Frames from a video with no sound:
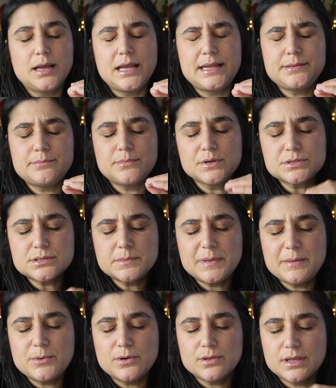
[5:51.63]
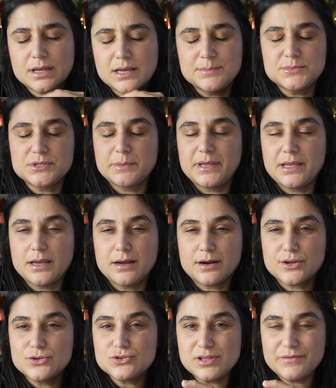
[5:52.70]
And most of the people that come to me are
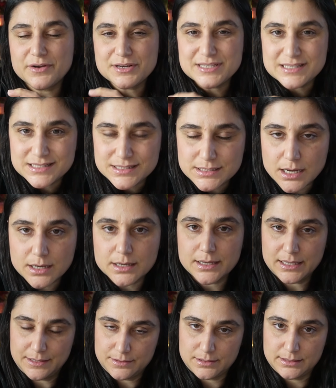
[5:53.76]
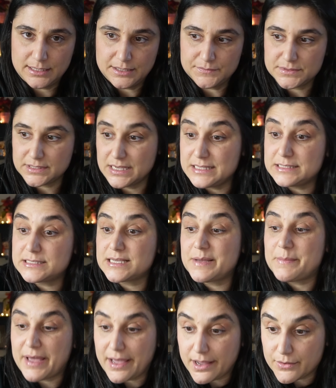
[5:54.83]
usually very stuck in their lives in
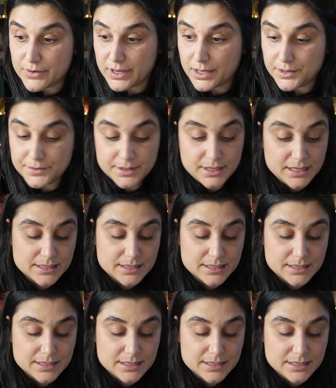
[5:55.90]
some area